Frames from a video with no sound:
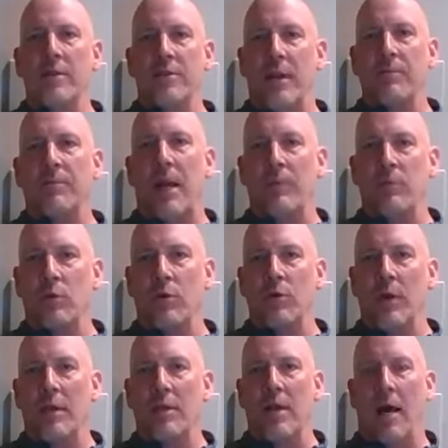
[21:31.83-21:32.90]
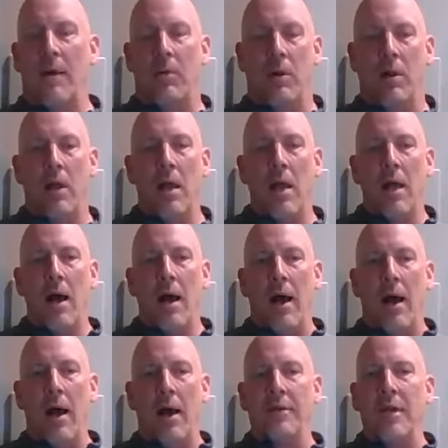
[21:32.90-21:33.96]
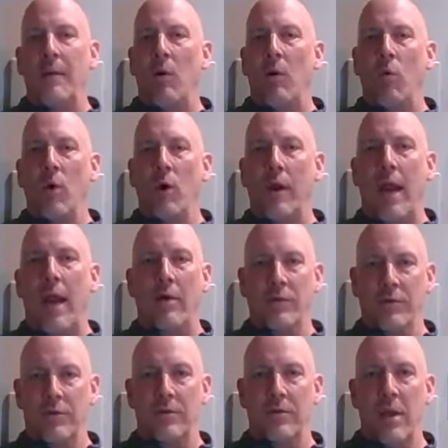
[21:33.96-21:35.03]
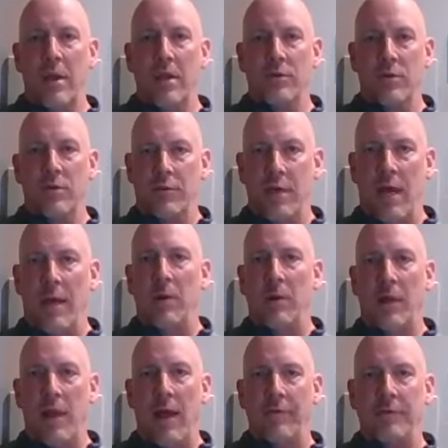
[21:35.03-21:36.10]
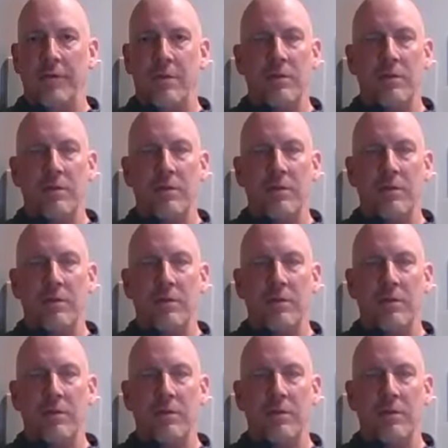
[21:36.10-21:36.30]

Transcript: Sometimes we're doing double uh, double workouts, so double lifts.